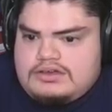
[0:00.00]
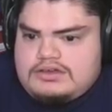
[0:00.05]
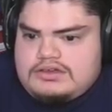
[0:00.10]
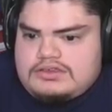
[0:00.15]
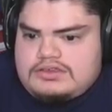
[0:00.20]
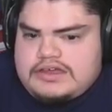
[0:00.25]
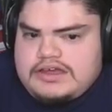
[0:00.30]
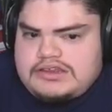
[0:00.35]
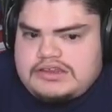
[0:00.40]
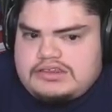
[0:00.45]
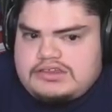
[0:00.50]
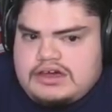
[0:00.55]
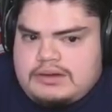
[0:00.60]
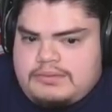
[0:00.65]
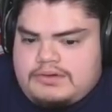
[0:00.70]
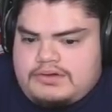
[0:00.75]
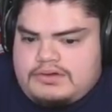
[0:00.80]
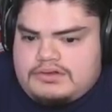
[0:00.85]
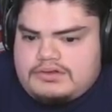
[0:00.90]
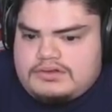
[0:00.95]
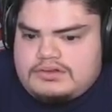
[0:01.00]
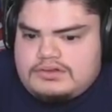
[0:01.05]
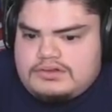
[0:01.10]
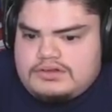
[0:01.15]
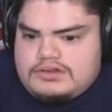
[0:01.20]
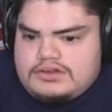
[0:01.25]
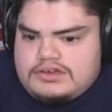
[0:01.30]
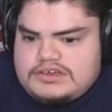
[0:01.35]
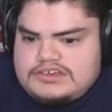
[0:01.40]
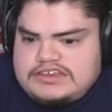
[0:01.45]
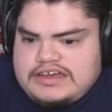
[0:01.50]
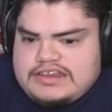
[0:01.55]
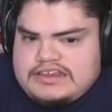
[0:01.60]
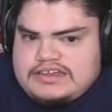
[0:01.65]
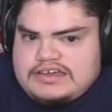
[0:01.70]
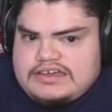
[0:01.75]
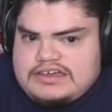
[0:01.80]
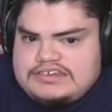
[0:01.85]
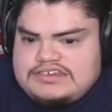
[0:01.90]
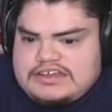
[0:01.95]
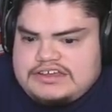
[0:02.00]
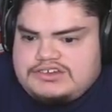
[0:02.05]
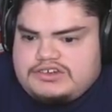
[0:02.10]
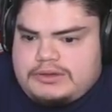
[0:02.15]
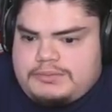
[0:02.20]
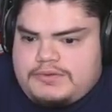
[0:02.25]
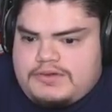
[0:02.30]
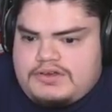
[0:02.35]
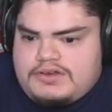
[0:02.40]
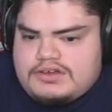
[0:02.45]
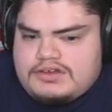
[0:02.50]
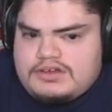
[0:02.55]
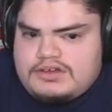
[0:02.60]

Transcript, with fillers: That's a double. Is that is that a triple?